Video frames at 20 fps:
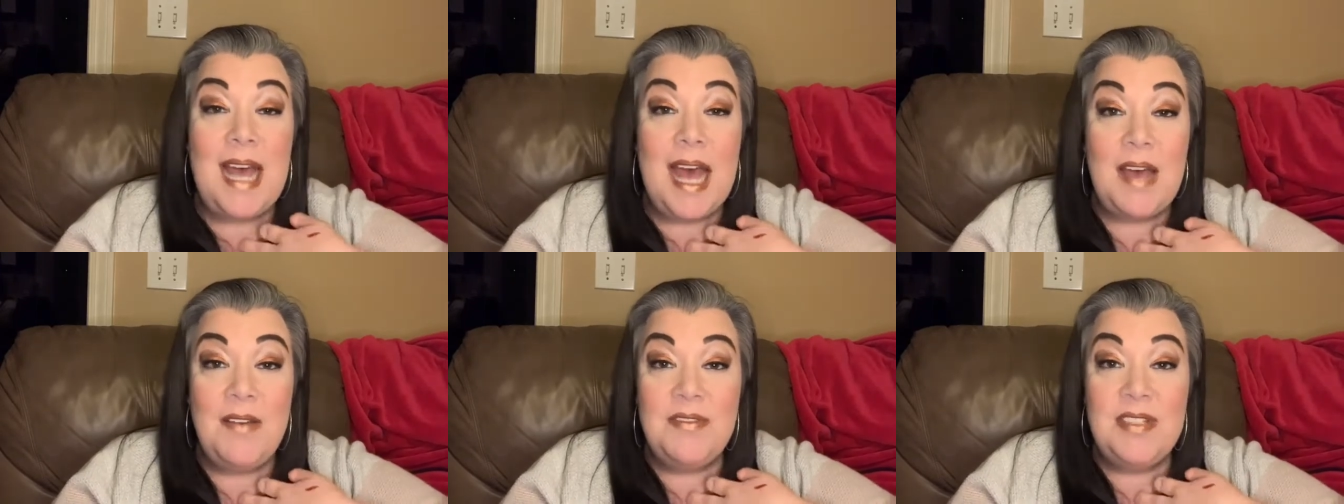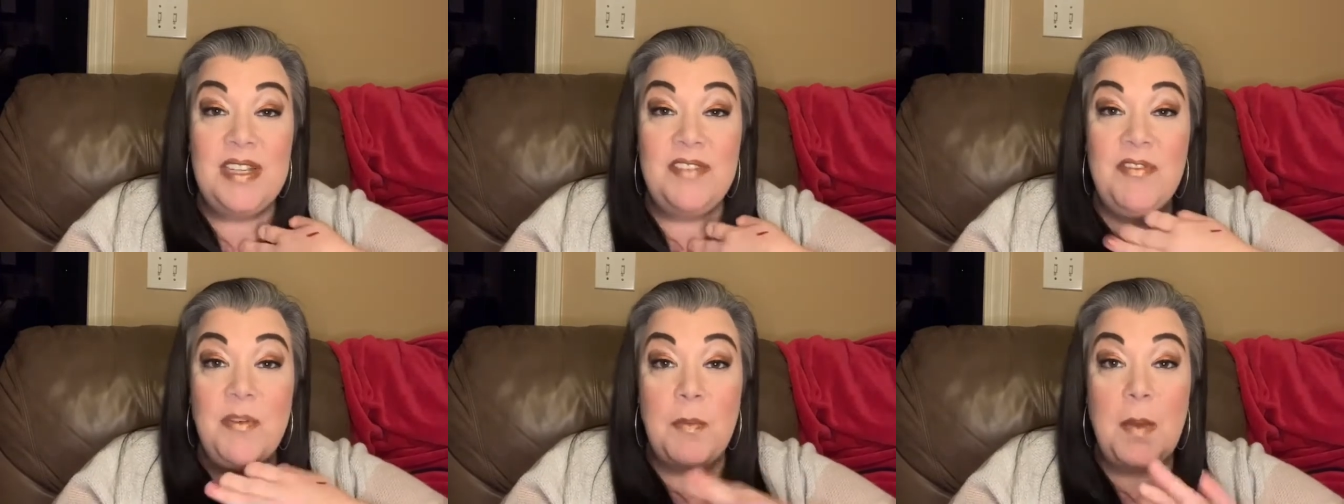I've
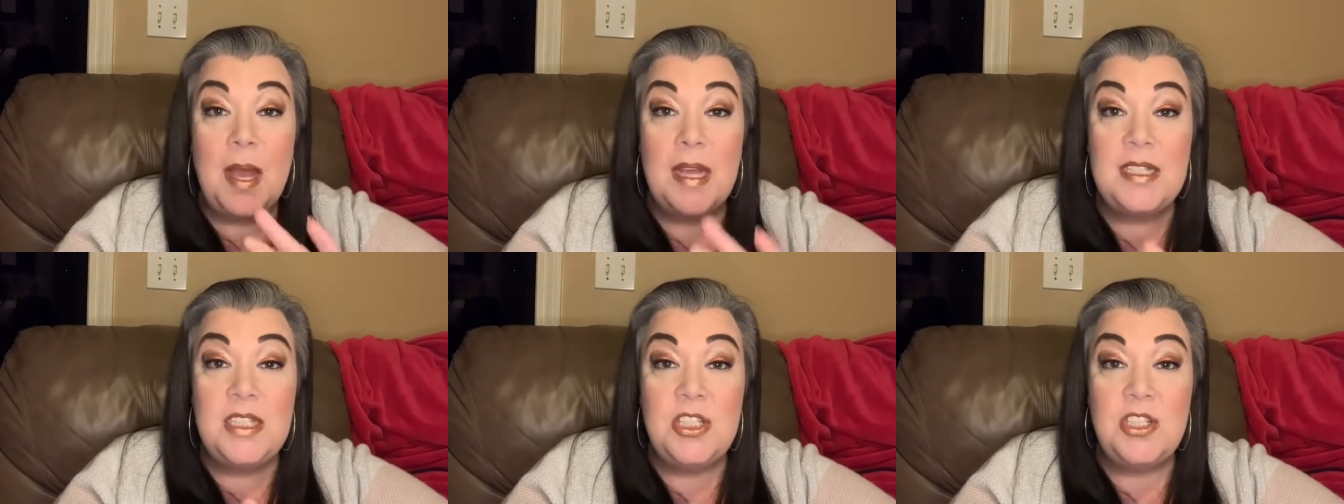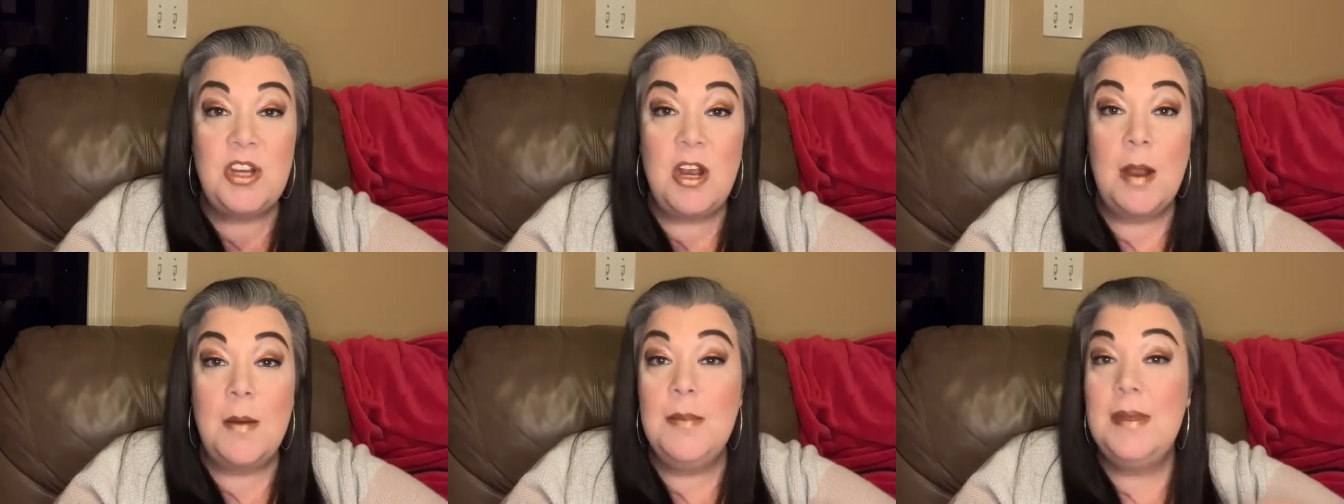seen from
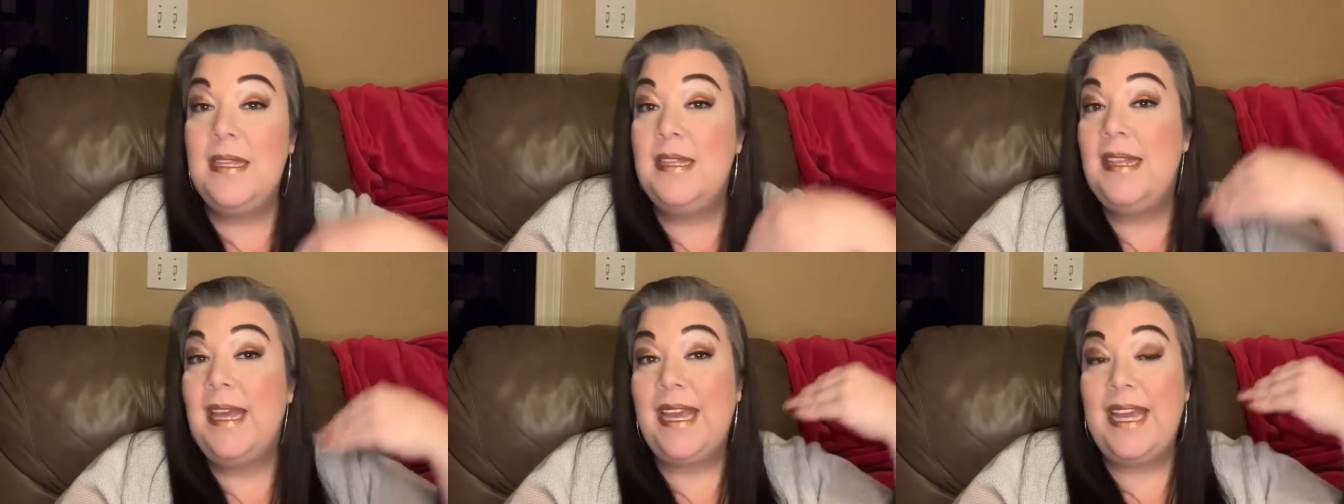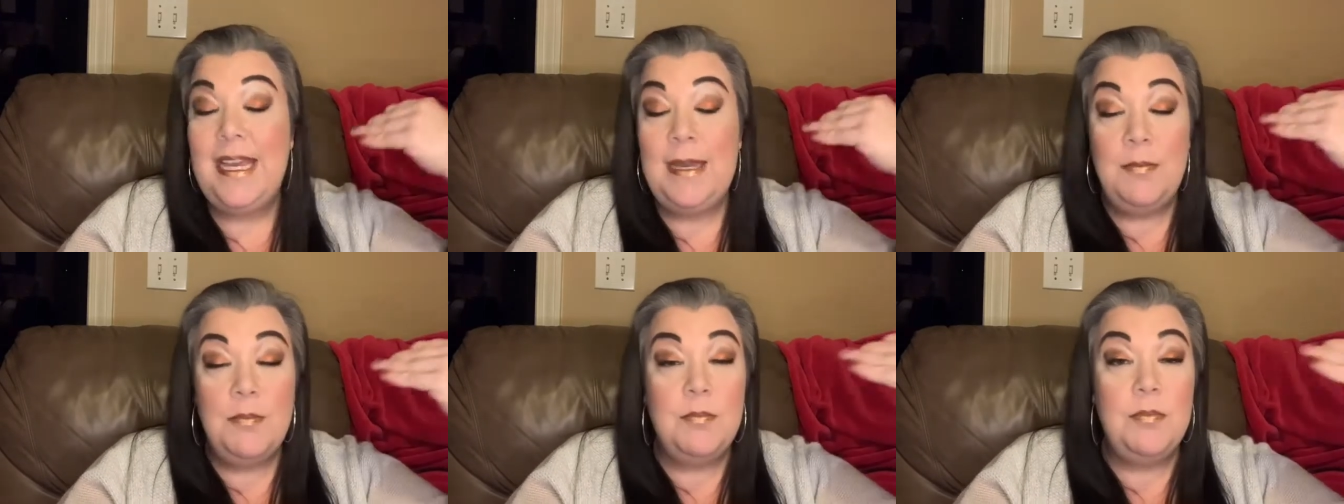BoxyCharm and they
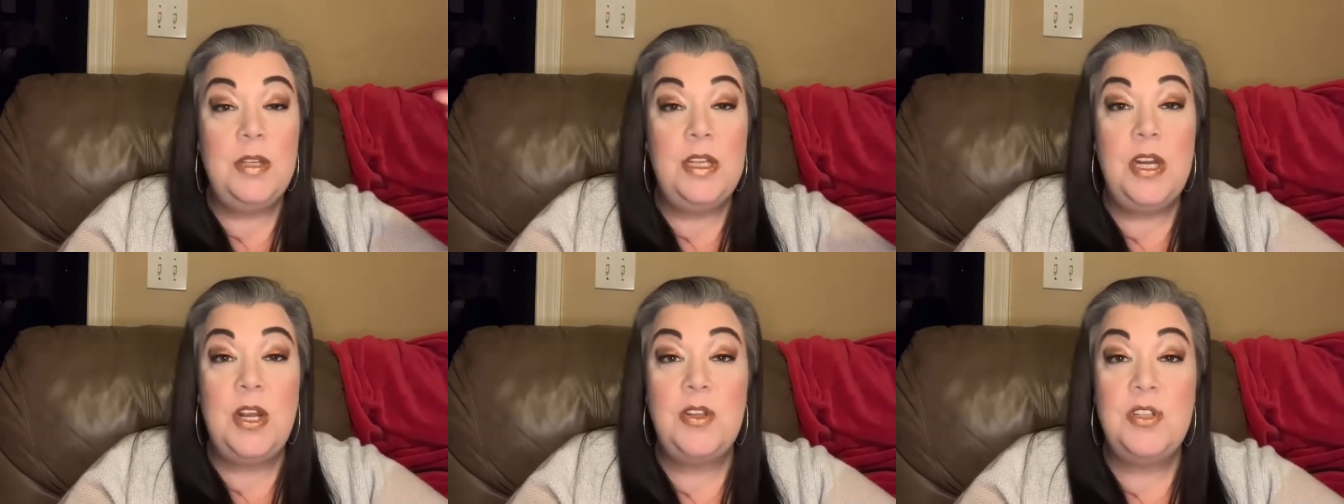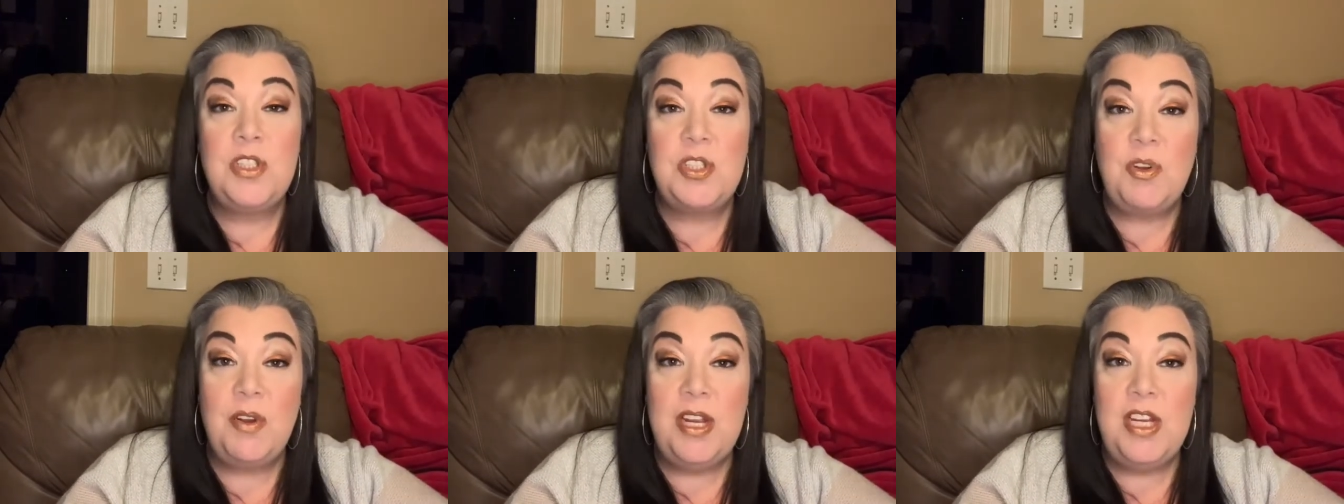keep, you know,
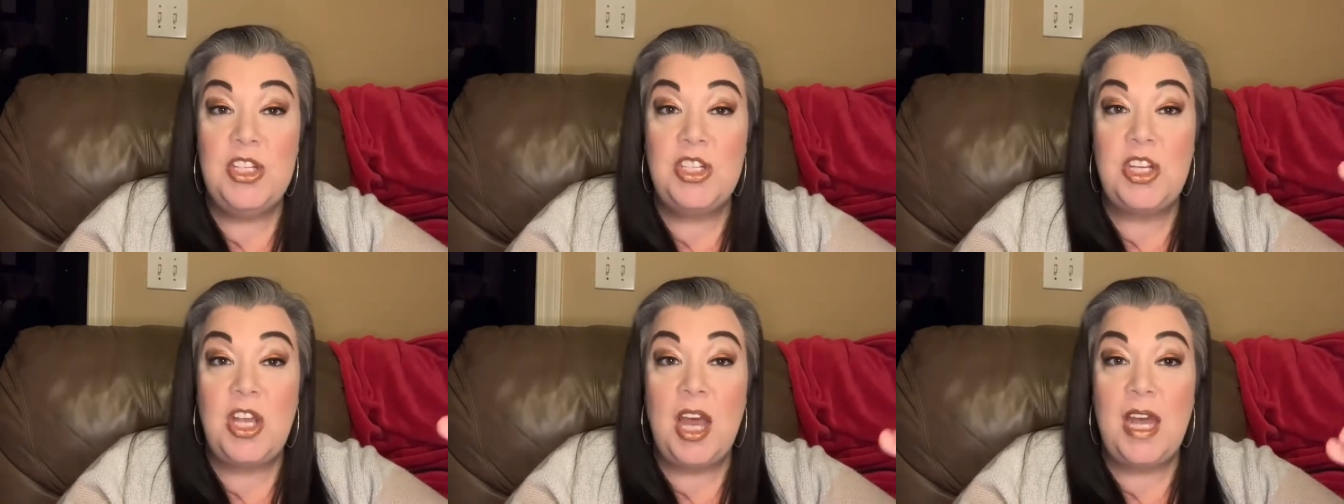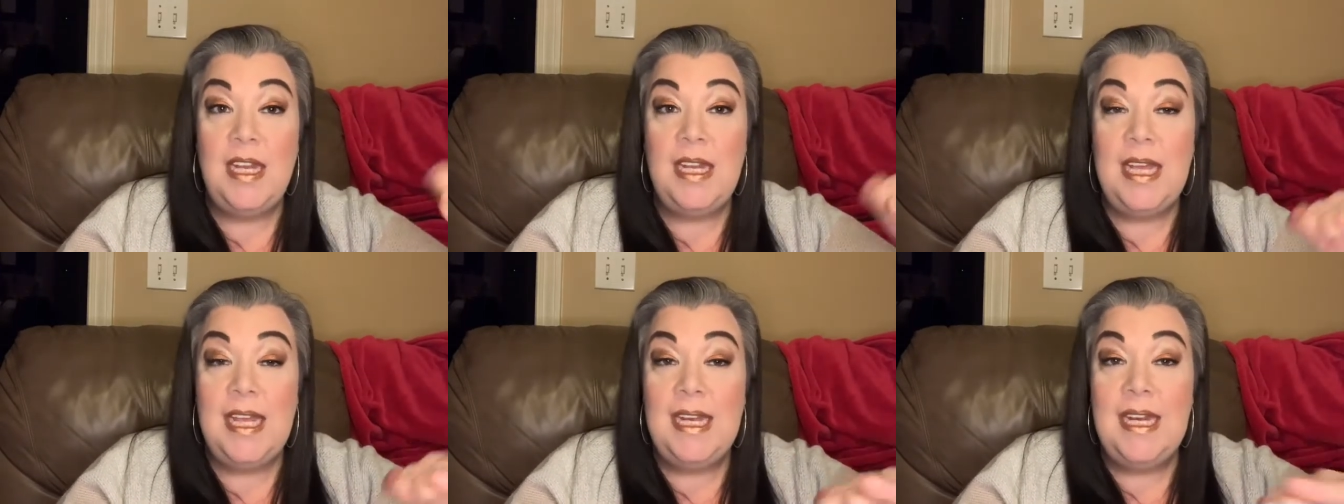
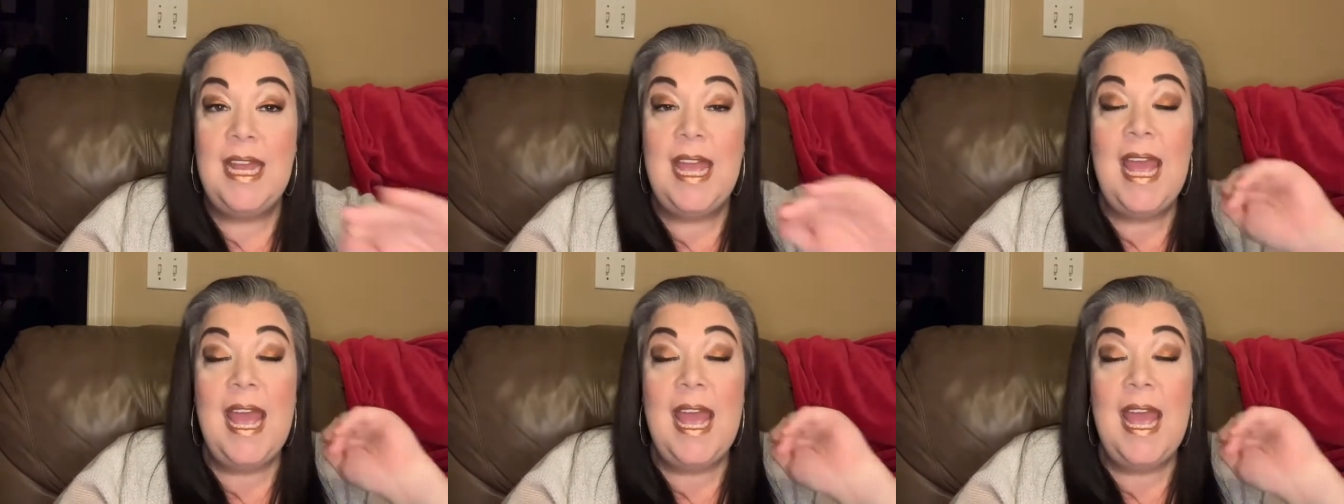screenshotting it